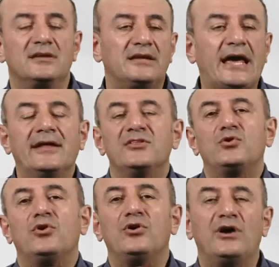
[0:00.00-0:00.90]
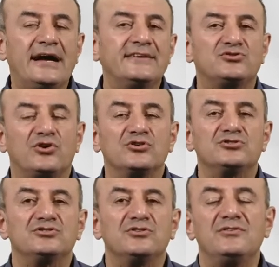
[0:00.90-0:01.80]
can go and
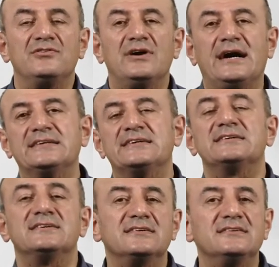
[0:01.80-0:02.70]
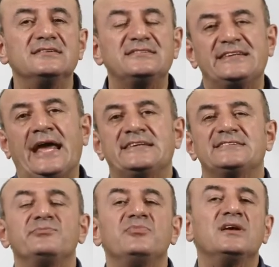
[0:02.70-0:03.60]
search other states.